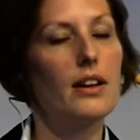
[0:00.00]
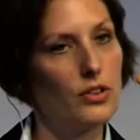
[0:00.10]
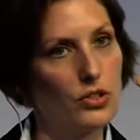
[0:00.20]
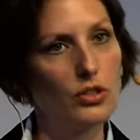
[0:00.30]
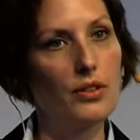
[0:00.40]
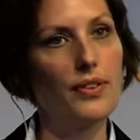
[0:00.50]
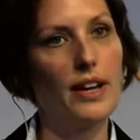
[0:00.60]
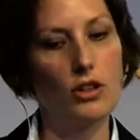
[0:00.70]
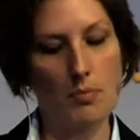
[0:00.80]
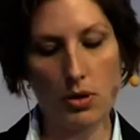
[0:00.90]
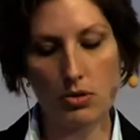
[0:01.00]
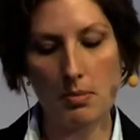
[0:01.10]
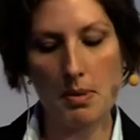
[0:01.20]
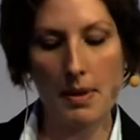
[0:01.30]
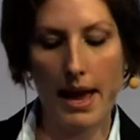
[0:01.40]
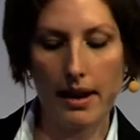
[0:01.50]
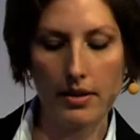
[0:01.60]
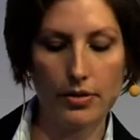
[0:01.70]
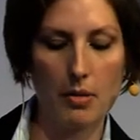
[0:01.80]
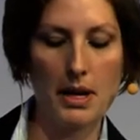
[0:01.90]
a certified compostable bag
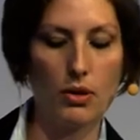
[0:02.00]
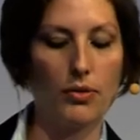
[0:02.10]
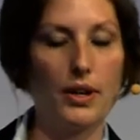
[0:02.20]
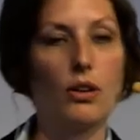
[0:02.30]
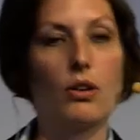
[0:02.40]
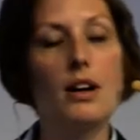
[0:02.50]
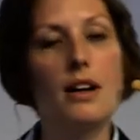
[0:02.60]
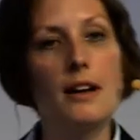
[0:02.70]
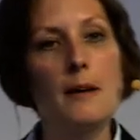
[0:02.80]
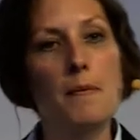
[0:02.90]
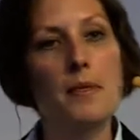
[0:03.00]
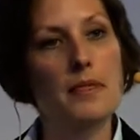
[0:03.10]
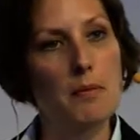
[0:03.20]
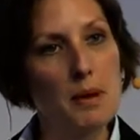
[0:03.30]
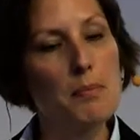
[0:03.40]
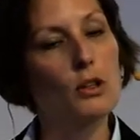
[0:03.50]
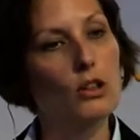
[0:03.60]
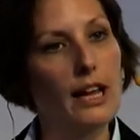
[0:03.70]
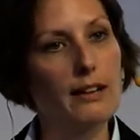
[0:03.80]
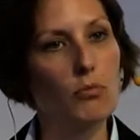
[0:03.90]
from ecovio, the people
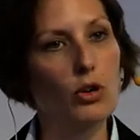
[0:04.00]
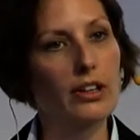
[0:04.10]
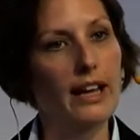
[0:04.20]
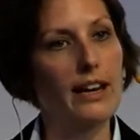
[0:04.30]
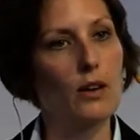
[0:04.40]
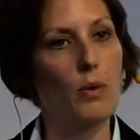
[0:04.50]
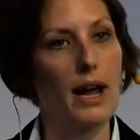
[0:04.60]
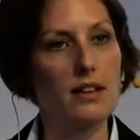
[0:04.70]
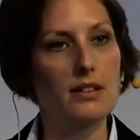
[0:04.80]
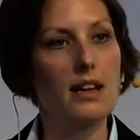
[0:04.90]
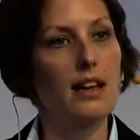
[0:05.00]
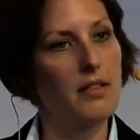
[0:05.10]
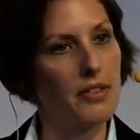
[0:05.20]
collect more organic waste, and